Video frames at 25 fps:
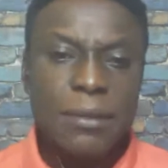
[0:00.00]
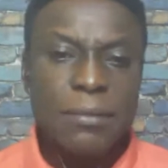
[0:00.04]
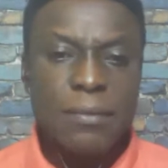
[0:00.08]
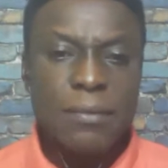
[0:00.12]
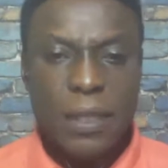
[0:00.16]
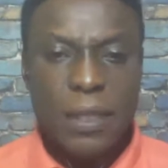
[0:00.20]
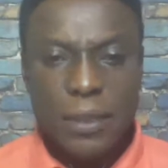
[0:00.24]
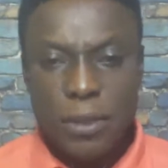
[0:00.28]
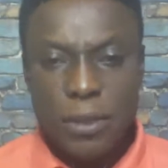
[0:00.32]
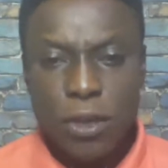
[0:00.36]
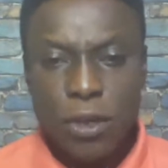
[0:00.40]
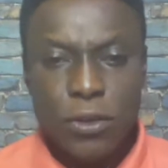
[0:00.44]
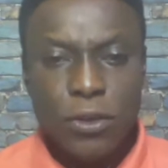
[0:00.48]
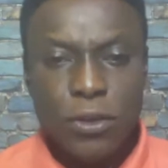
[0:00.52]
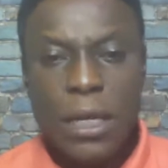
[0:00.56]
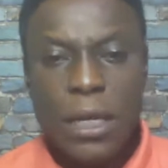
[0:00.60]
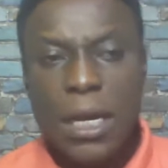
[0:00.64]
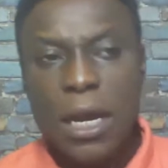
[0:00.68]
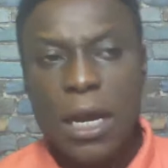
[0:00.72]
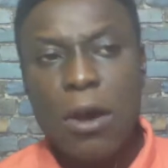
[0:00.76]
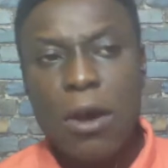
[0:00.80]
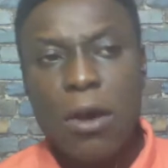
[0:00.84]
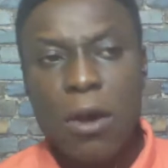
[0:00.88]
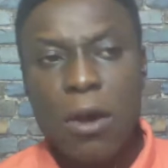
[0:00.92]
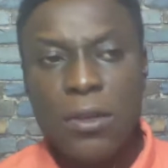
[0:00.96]
There's also a
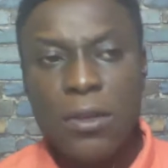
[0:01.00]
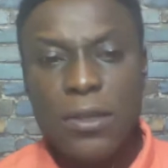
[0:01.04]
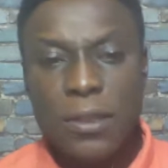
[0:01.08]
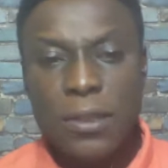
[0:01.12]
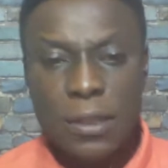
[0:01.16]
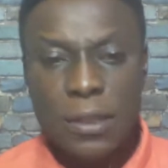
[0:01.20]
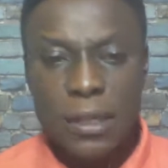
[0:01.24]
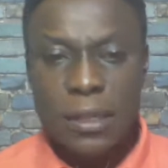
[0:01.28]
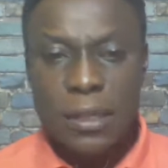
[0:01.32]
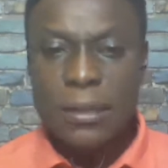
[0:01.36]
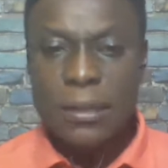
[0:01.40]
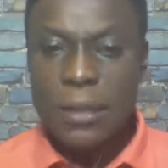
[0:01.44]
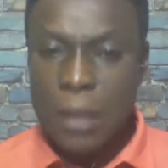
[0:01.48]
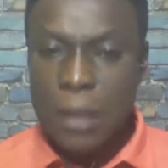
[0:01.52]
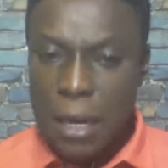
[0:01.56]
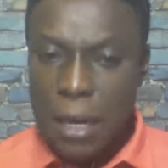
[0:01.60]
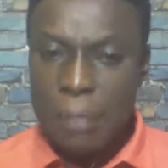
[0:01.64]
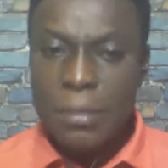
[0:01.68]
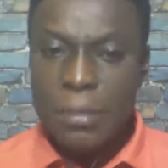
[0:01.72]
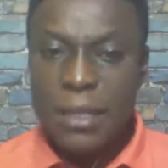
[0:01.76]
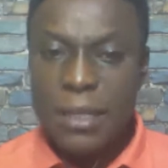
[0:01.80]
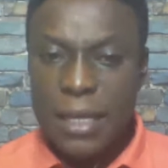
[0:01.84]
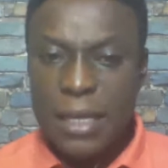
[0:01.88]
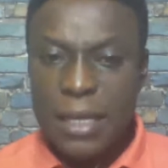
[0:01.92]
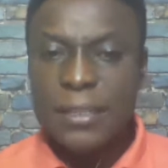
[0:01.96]
course.
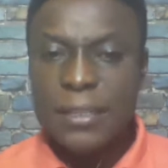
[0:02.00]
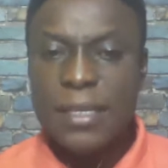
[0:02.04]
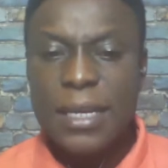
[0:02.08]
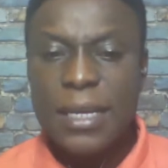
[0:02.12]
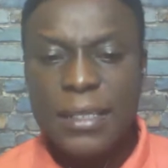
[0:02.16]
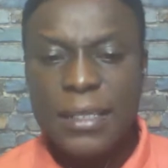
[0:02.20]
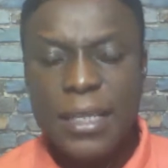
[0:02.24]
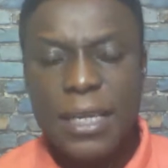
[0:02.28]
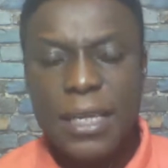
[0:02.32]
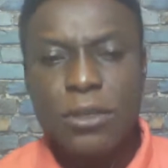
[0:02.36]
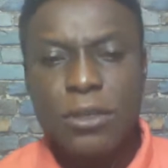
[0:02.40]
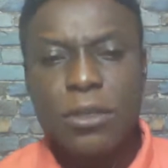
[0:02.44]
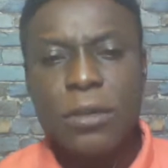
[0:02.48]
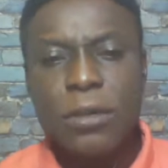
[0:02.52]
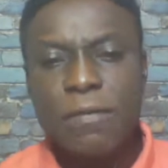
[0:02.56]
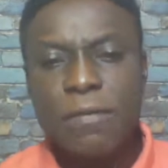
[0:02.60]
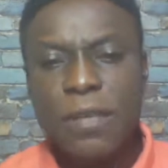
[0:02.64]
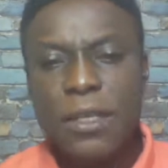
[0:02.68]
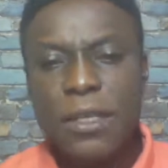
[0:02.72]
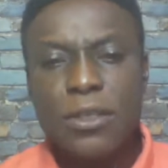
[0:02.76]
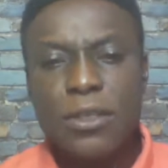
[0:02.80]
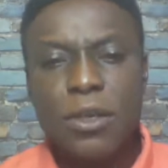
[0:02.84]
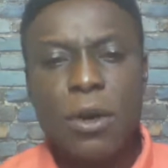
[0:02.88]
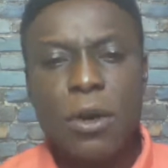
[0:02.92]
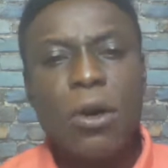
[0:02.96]
That's the essence of
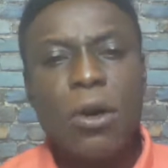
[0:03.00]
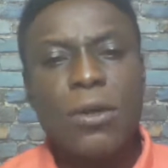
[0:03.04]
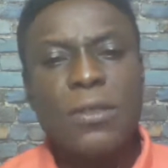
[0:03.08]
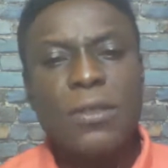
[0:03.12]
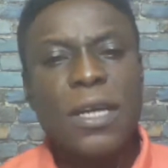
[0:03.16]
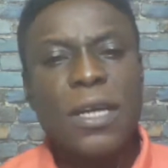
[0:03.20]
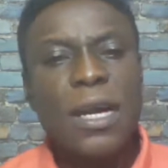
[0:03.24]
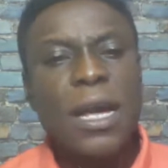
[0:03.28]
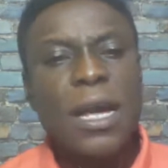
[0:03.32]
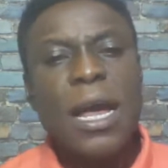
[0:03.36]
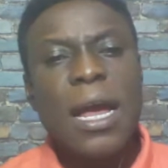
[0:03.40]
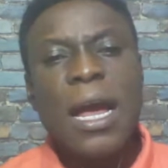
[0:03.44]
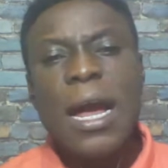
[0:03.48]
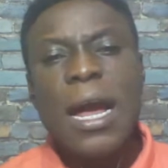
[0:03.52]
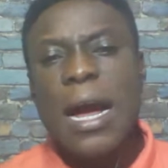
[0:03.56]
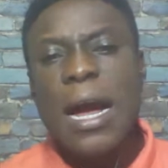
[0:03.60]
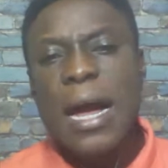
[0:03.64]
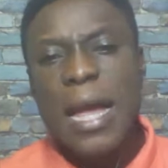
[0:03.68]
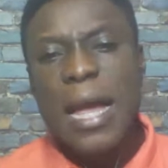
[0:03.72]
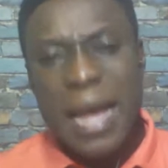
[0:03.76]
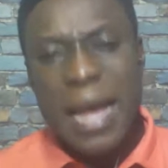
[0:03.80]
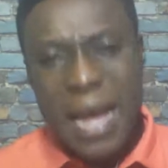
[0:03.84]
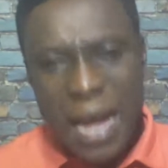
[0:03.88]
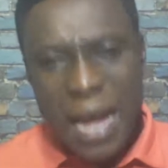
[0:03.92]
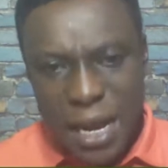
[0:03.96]
this course.
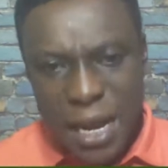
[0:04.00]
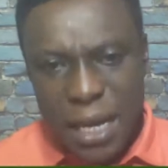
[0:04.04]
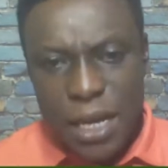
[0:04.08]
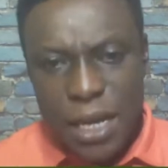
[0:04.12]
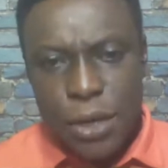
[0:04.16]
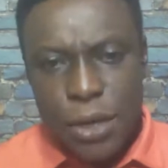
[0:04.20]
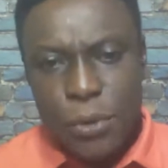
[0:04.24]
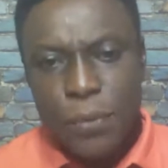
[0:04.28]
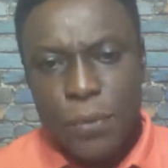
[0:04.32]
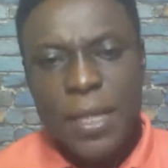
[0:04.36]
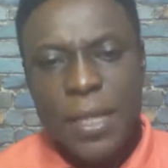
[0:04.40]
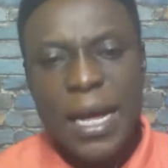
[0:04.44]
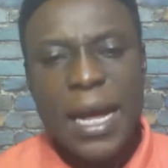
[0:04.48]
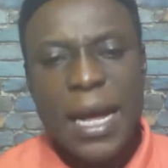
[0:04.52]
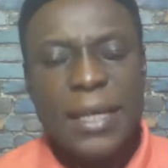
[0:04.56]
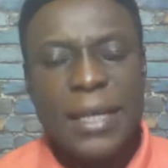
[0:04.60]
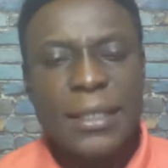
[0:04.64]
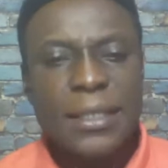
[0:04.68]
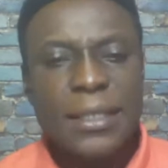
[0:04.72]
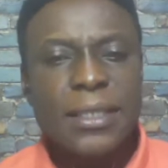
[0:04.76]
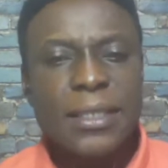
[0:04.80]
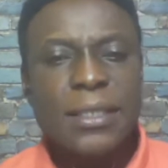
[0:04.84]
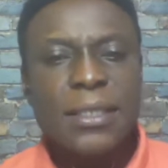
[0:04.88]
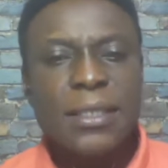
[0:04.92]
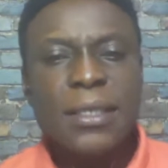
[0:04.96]
I argue
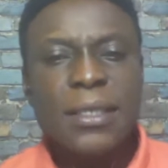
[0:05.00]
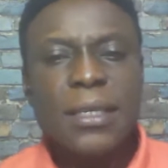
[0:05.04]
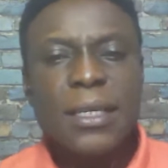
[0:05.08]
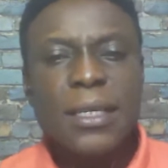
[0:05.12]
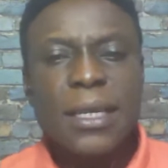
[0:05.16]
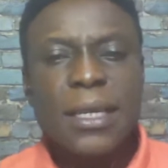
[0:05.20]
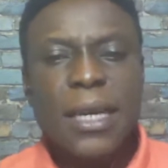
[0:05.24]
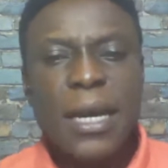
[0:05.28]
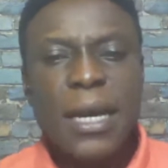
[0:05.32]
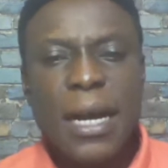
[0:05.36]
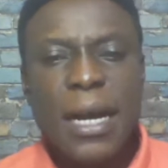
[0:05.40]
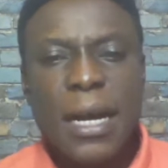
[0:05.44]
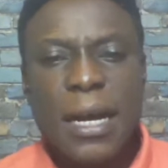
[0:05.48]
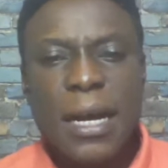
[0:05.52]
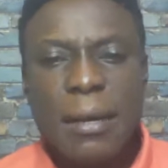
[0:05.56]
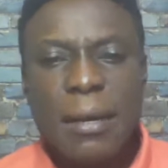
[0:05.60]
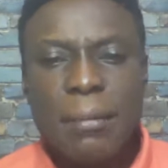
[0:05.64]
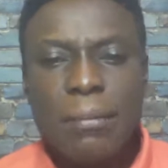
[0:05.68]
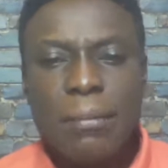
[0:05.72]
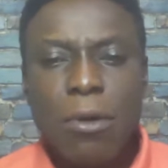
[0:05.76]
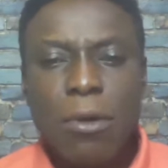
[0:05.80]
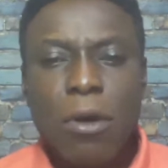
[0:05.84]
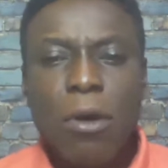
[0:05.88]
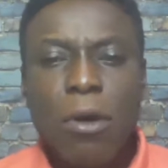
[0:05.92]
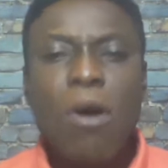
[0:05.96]
that
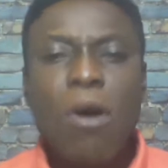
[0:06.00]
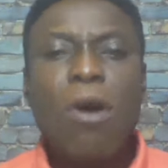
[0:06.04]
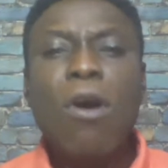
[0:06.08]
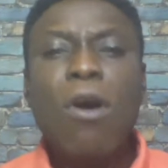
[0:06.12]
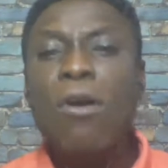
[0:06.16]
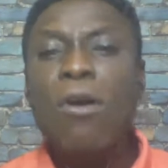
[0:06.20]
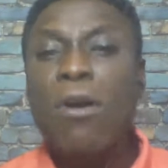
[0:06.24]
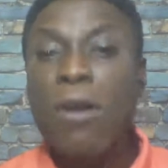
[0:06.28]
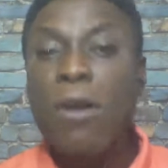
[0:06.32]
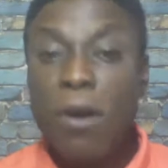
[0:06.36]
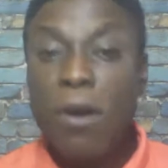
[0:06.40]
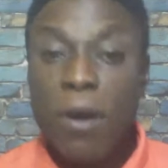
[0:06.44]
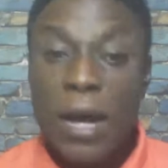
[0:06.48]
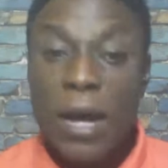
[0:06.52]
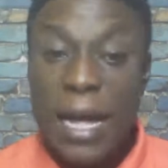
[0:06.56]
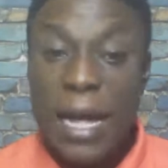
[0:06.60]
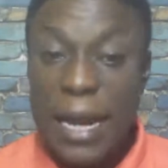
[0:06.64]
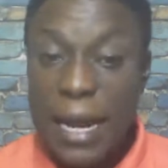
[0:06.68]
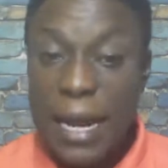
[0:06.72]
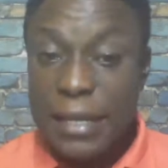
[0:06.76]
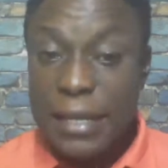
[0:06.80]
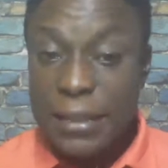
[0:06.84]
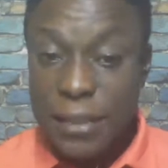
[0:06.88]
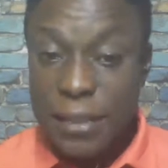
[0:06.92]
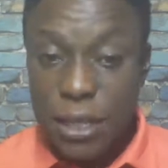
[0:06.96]
all
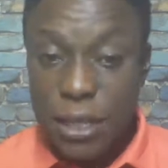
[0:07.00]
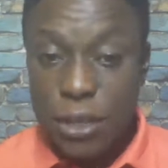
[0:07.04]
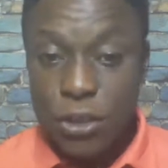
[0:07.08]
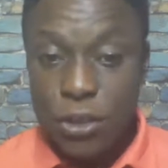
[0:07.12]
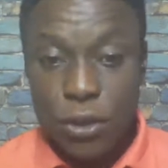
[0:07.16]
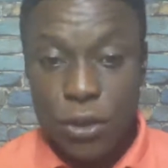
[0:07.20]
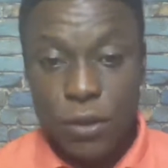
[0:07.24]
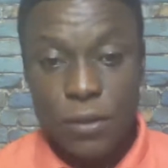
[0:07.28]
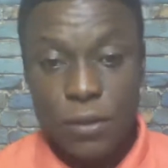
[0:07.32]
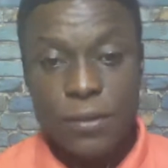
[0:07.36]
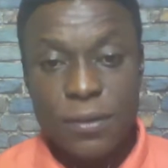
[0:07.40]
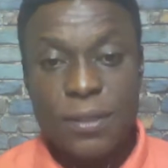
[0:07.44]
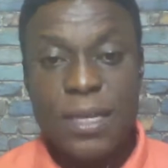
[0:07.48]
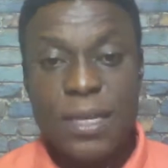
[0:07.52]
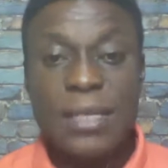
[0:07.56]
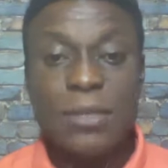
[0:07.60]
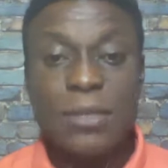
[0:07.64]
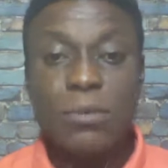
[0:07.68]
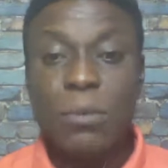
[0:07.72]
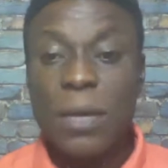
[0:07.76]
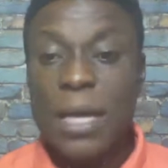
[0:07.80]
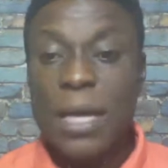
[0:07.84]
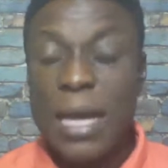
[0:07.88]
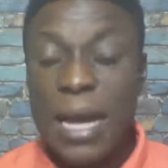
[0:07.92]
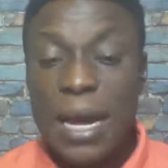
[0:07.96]
organizations,
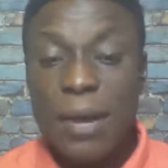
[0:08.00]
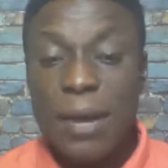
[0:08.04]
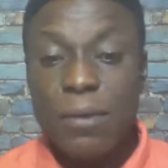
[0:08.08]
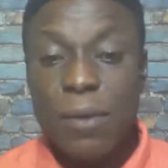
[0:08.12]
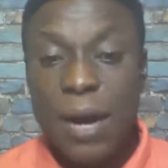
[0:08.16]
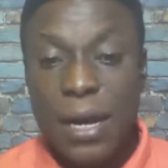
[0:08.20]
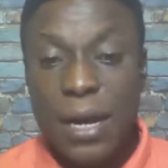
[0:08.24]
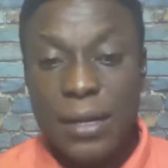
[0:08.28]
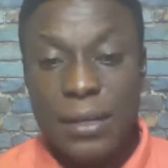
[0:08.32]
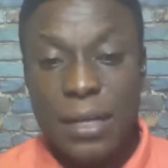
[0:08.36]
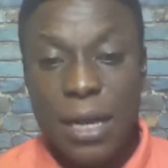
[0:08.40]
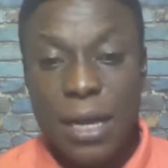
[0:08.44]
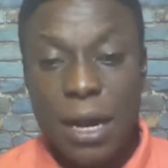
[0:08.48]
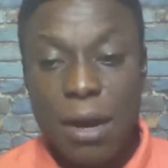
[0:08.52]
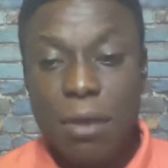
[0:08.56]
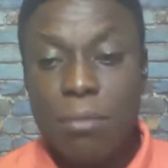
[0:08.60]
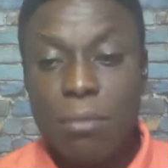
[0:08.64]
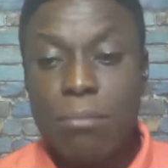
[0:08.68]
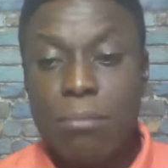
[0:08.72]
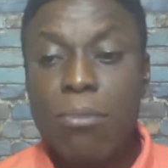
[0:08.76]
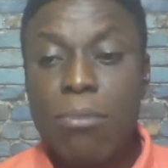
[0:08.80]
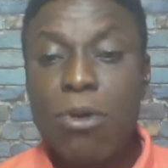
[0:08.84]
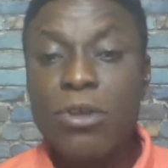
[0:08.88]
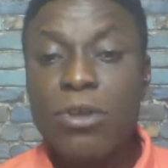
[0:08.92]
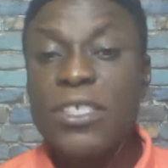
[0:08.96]
as we are right
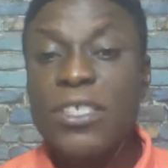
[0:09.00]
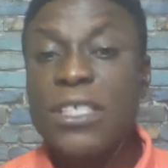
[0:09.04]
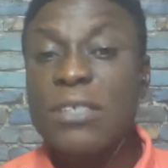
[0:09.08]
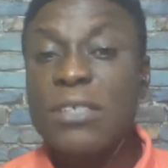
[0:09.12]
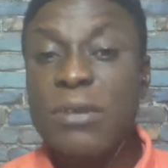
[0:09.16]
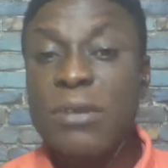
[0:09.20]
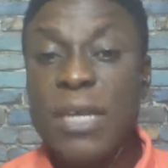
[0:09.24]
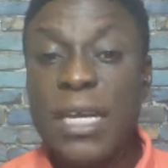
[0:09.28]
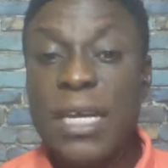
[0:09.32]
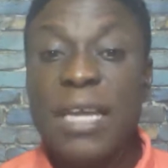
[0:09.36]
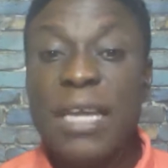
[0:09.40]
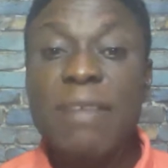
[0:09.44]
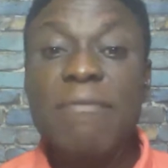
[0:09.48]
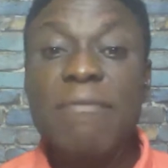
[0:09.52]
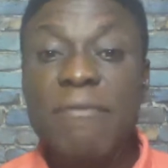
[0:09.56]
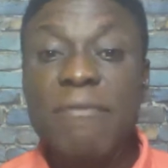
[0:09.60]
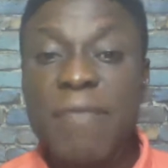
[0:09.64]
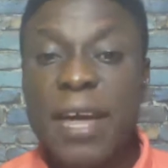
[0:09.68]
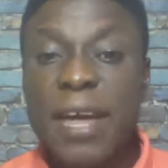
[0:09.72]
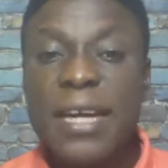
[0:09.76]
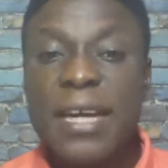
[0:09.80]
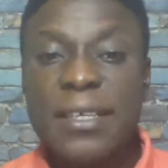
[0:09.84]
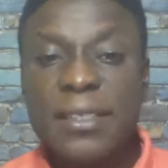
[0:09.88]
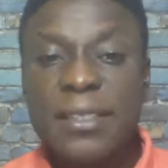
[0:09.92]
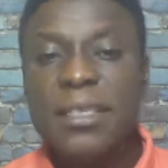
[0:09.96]
now, must
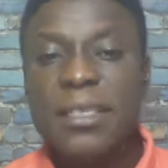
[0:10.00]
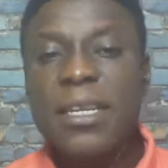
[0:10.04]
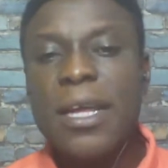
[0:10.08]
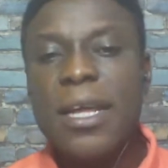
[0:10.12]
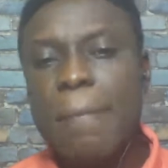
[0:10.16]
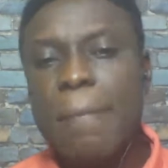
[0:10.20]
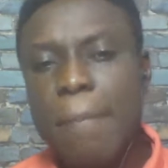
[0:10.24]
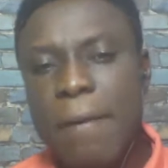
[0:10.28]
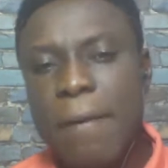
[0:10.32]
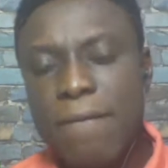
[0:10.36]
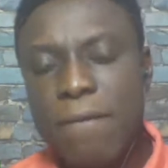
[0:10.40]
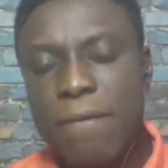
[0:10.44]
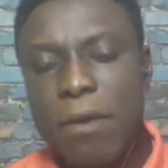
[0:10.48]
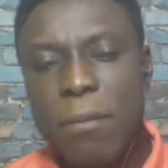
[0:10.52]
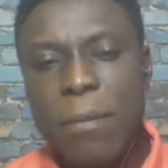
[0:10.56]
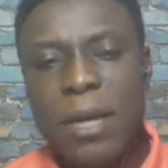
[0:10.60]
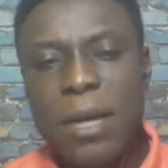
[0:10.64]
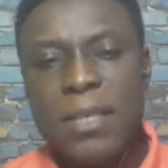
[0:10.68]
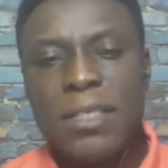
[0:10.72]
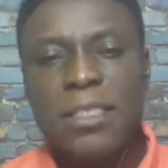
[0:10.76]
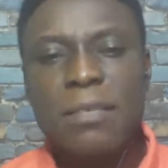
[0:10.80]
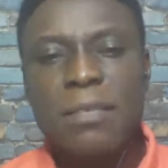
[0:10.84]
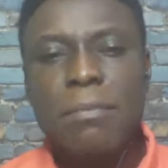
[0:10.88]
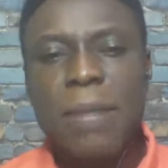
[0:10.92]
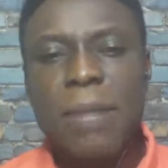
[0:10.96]
reinvent their performance